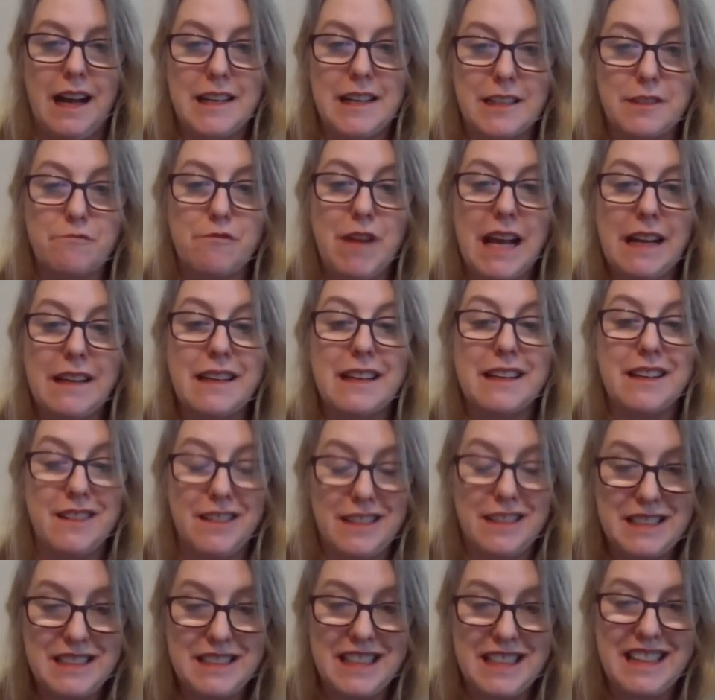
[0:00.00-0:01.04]
And it
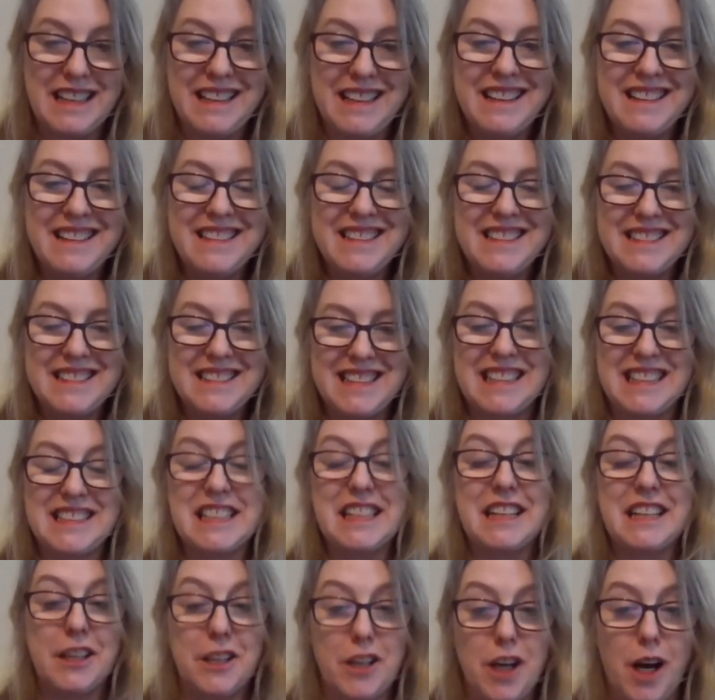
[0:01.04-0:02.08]
recognizing
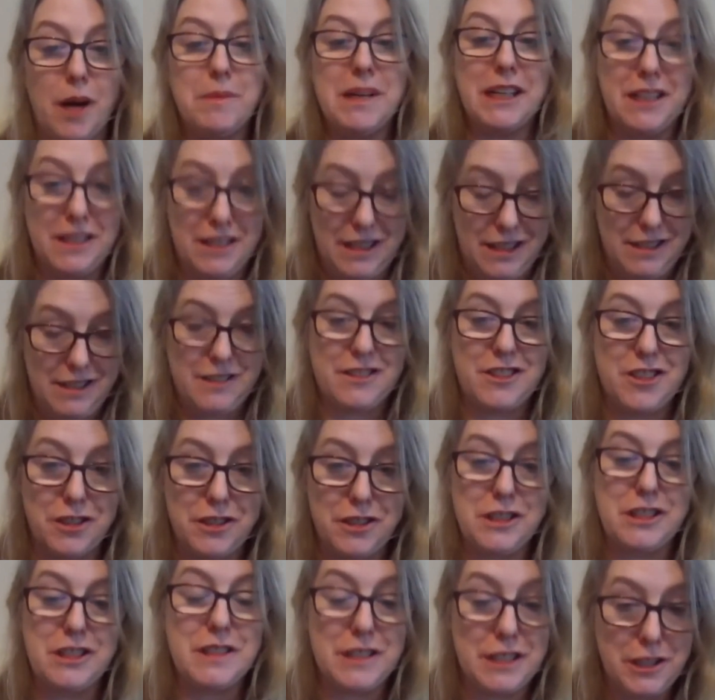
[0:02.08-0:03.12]
that economic
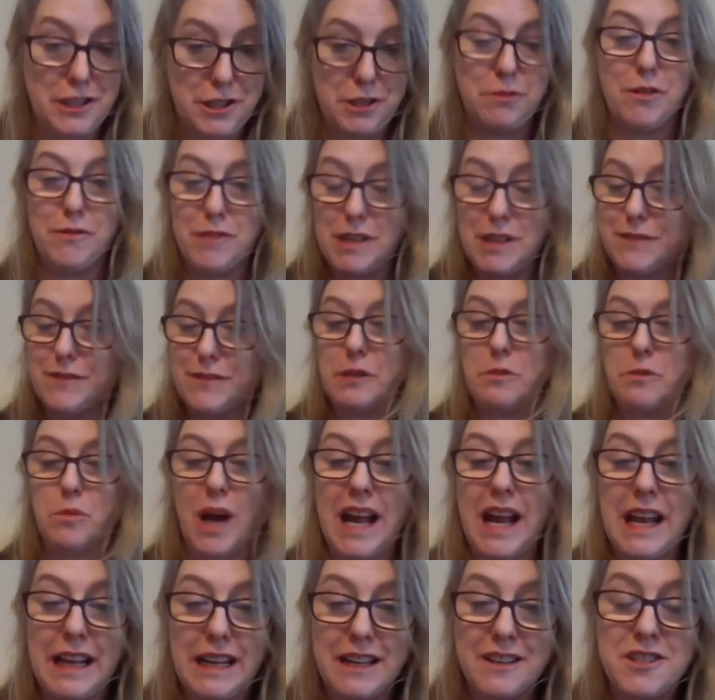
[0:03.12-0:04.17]
justice issue of a living
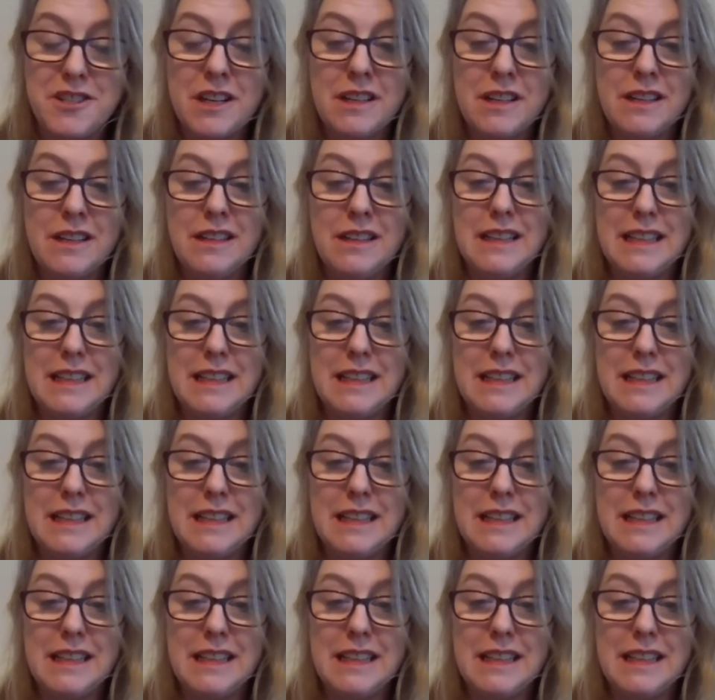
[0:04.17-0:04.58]
wage